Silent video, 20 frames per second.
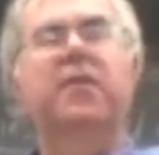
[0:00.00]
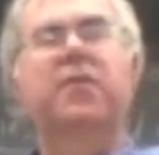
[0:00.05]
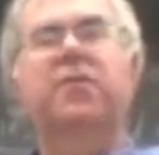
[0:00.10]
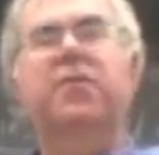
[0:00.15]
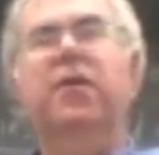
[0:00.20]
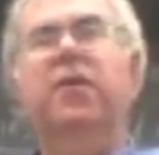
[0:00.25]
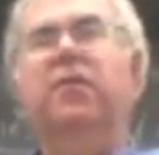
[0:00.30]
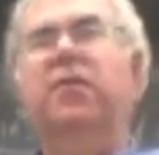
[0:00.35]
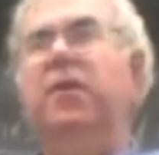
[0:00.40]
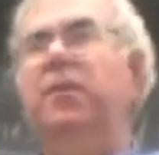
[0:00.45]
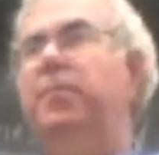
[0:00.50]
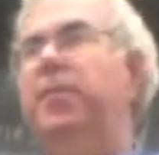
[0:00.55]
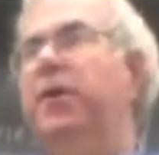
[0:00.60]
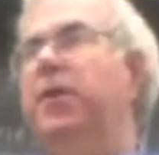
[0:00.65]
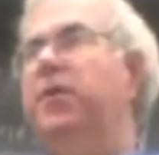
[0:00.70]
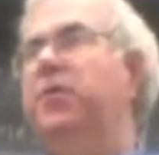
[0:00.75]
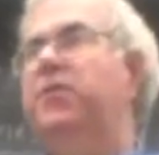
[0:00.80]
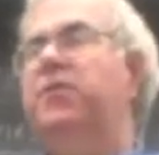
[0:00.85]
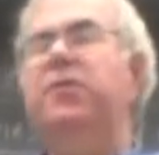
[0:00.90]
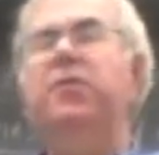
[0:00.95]
So you
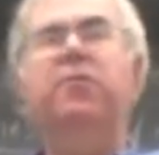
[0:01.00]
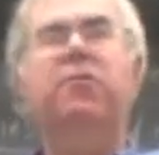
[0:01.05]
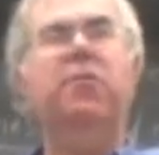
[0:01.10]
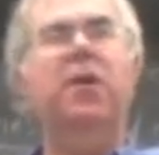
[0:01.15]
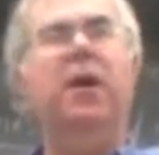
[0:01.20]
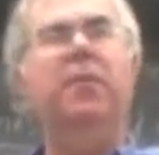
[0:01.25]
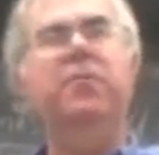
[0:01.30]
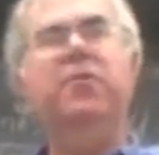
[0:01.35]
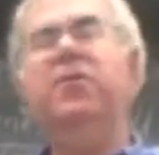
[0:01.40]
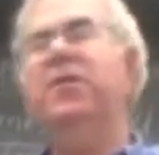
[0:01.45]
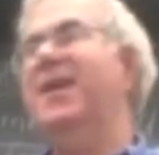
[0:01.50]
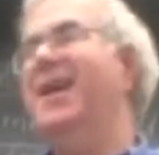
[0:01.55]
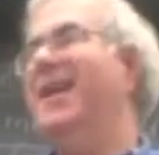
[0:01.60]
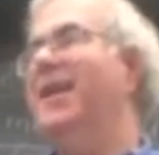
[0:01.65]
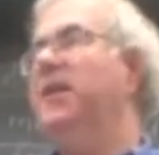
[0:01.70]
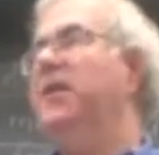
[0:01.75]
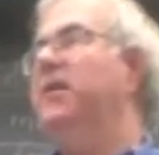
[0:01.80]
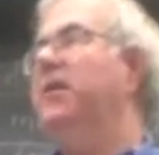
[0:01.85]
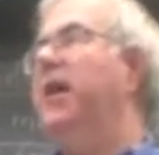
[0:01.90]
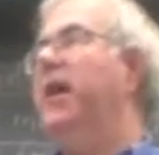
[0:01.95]
burn 2 grams, you
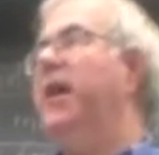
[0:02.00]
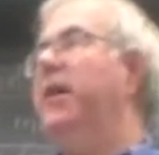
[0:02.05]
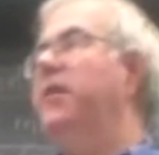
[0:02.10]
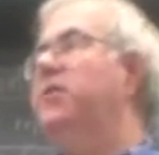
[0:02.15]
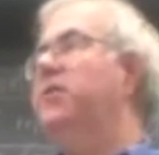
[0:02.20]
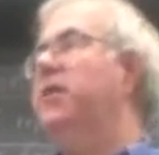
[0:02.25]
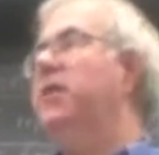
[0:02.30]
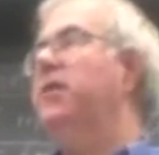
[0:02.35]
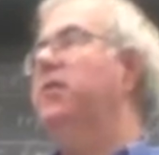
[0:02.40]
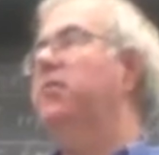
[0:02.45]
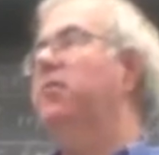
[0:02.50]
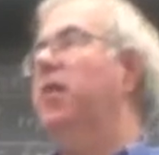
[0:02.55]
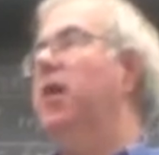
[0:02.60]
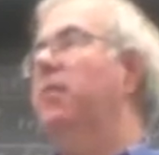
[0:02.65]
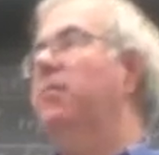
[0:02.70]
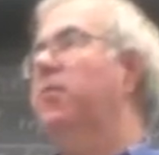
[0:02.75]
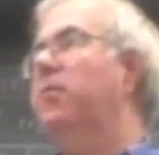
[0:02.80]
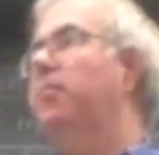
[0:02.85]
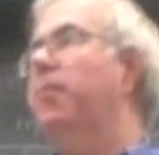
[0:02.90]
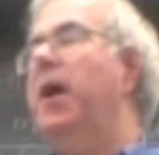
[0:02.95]
get 18
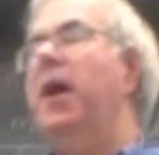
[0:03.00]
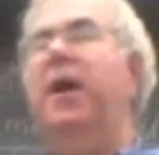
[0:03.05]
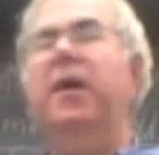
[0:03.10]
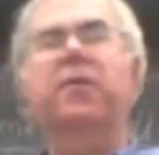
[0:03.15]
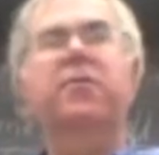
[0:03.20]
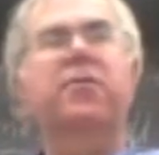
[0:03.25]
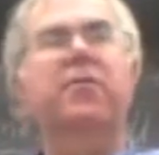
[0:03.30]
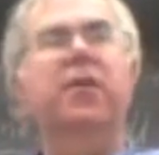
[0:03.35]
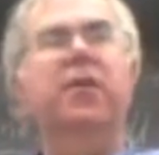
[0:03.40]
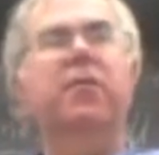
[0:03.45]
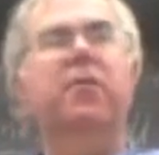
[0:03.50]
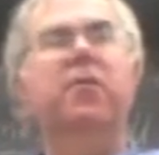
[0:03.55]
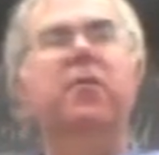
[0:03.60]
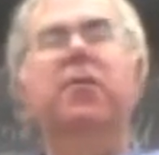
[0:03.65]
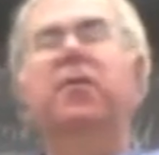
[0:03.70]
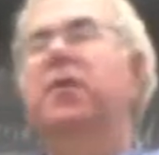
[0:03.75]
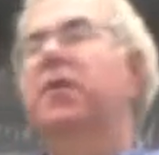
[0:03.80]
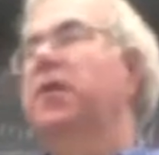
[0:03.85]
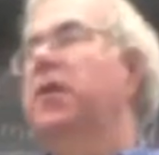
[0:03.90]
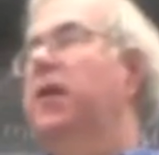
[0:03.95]
grams back.
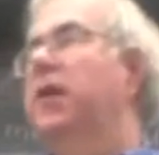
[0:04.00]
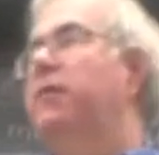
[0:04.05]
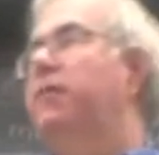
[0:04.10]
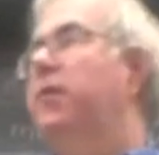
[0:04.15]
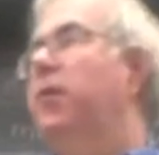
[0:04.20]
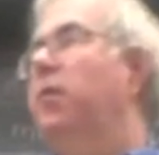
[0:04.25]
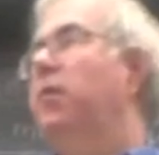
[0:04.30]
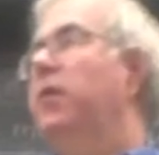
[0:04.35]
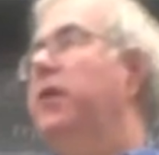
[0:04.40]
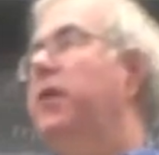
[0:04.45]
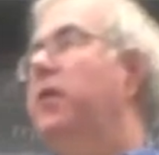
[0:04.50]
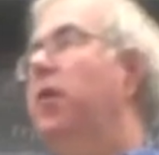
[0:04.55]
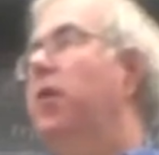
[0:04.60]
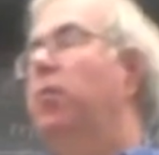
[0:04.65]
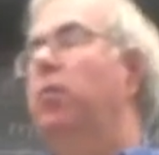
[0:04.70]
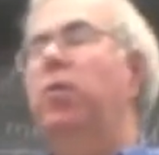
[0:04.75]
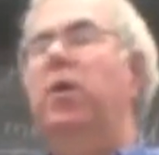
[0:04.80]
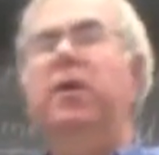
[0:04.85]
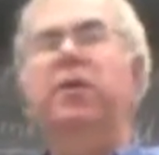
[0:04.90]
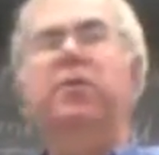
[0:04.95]
So if you only
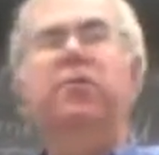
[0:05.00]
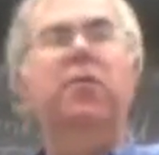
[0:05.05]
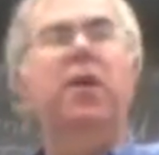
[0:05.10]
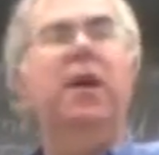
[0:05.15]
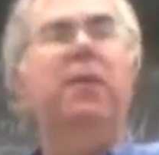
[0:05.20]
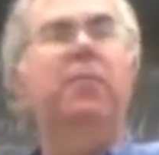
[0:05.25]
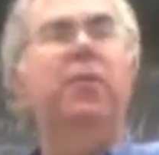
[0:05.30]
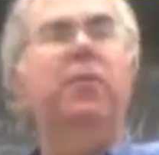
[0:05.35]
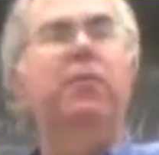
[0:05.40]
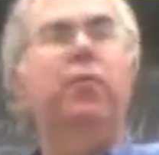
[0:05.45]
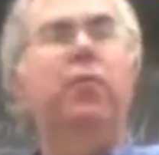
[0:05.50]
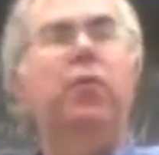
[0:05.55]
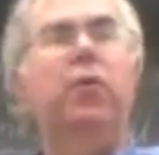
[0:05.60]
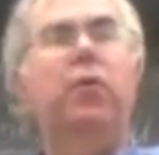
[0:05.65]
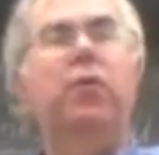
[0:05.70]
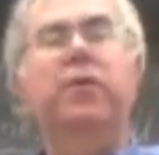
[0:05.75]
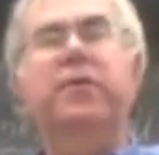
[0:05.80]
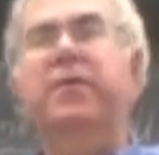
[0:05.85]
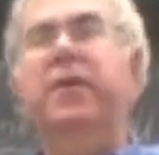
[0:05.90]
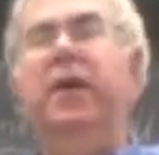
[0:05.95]
got 1 gram of
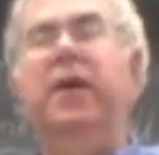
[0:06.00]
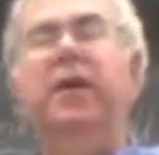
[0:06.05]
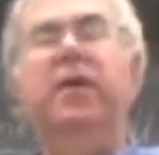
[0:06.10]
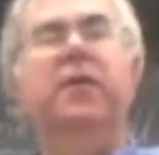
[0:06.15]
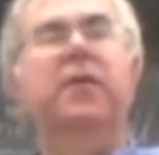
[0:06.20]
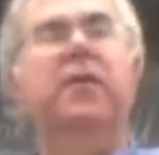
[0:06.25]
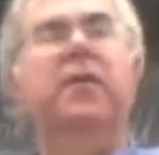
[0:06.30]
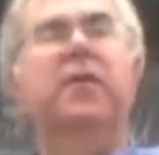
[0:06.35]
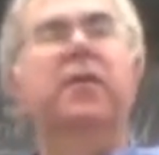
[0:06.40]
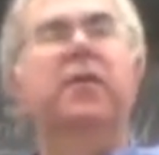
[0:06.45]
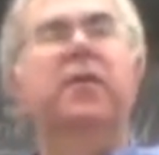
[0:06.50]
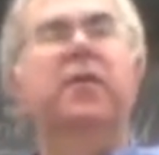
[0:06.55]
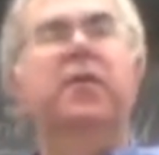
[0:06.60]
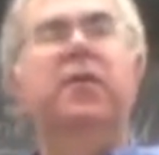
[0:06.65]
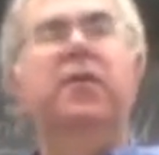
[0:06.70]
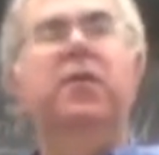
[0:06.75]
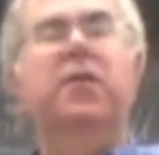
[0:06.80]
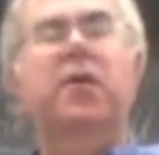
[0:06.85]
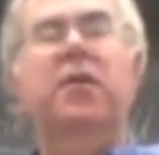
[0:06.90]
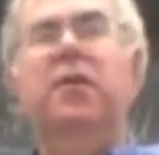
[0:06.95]
water,
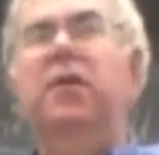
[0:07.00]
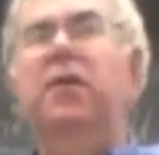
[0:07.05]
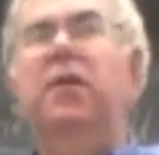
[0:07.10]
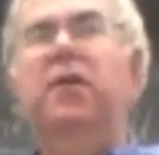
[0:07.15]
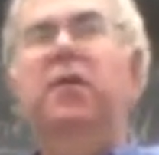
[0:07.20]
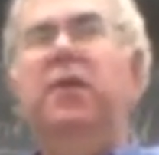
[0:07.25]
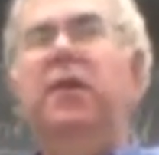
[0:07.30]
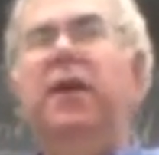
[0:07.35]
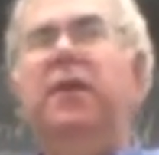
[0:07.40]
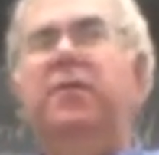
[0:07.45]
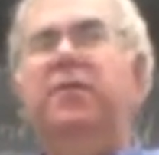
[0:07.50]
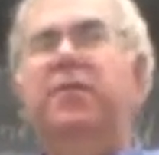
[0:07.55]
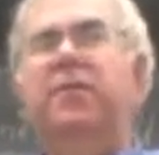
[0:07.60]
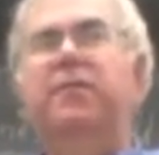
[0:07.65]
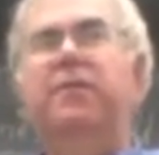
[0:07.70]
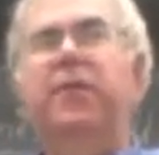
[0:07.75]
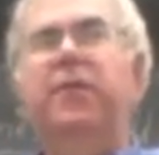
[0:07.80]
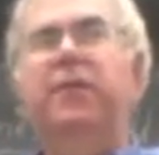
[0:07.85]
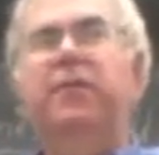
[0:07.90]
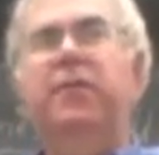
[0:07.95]
you got a lot less
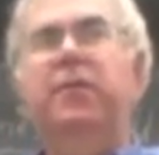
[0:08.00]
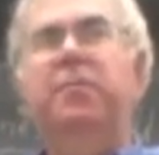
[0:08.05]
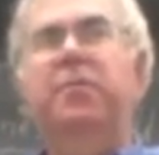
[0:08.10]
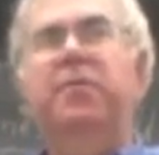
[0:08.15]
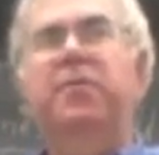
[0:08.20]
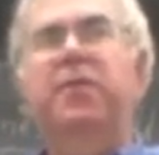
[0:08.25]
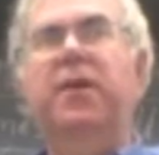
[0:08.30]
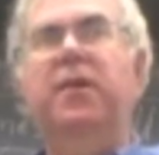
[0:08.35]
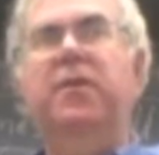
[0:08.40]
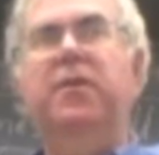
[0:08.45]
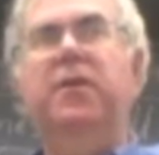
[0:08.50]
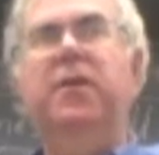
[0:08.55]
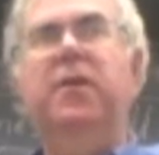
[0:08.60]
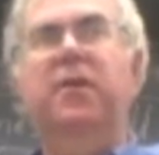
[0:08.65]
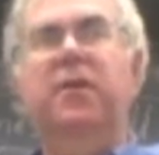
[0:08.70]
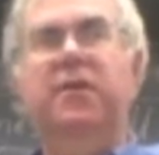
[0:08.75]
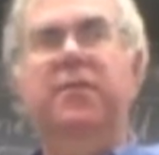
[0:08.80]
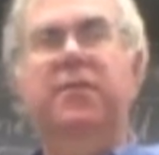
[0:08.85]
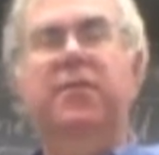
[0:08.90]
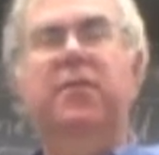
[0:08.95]
than 50%
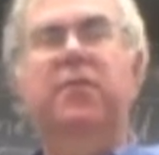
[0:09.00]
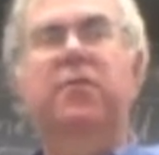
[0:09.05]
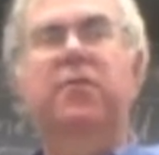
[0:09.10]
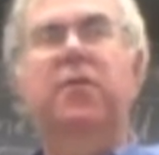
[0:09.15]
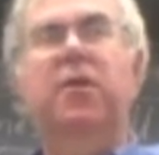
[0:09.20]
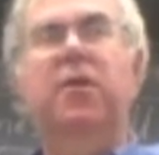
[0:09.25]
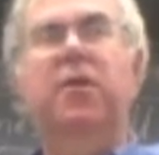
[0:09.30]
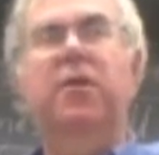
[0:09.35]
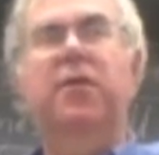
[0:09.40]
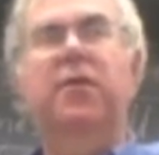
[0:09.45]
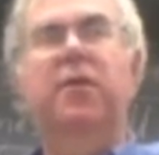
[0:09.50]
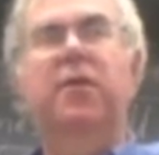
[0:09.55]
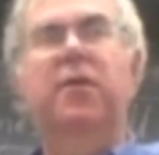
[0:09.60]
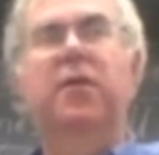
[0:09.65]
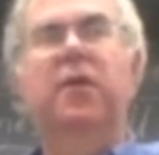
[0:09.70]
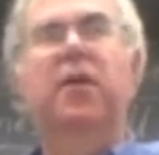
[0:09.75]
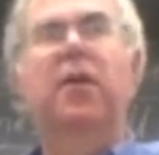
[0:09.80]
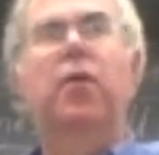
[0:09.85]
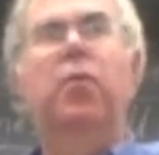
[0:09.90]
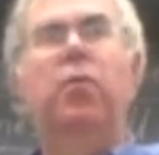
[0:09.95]
yield. You got
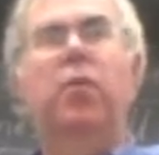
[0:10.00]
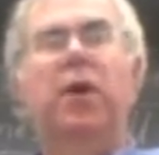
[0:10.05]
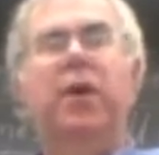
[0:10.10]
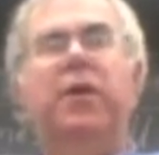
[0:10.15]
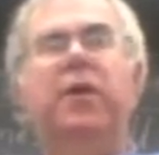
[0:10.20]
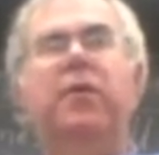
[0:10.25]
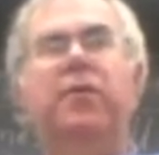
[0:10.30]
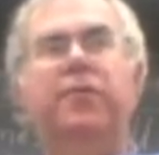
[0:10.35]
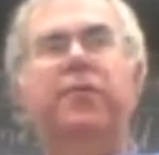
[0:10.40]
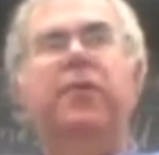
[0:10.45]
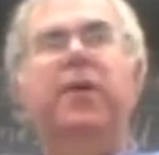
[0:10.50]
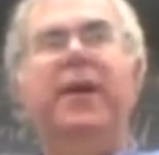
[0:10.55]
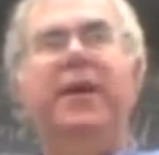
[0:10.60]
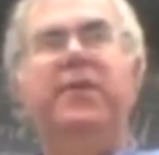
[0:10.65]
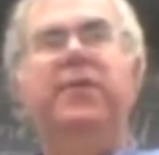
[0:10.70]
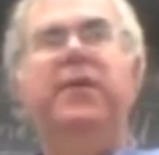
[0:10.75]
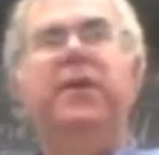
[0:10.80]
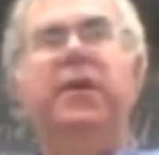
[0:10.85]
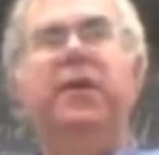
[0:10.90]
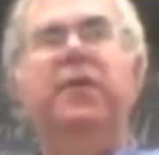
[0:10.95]
1 over
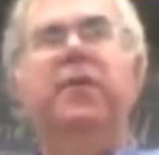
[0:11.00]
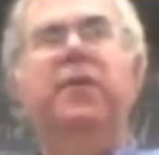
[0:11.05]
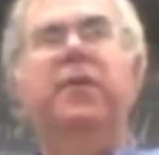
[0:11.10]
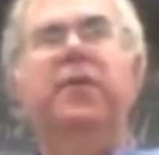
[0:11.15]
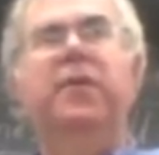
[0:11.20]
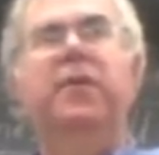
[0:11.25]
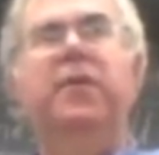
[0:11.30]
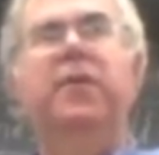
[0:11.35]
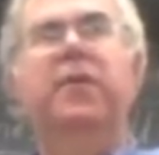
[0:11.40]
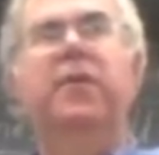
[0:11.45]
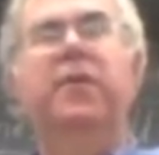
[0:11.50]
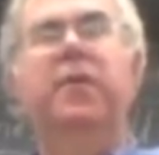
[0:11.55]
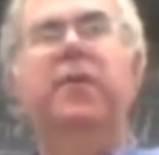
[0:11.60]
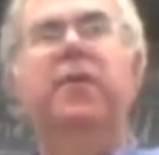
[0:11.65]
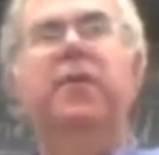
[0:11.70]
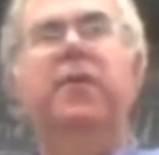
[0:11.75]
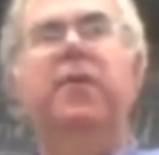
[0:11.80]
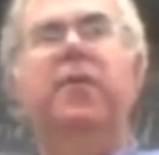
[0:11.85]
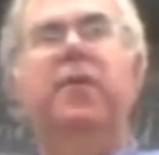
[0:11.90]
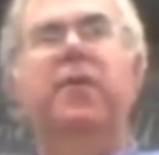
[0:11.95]
18.
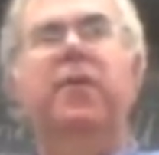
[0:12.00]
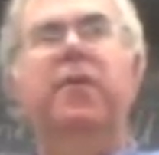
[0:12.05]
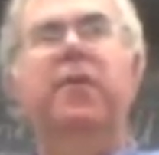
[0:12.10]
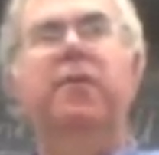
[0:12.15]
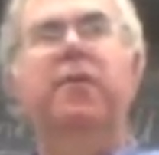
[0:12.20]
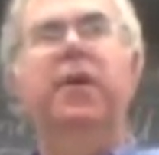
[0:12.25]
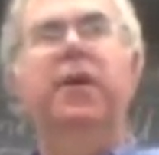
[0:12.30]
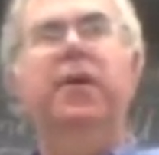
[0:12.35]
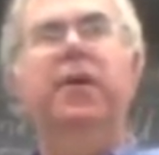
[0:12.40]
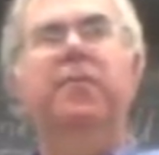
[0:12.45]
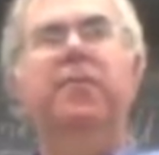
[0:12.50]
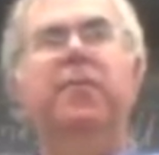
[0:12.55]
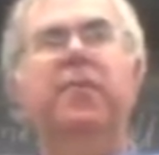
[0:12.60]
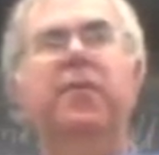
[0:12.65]
All right?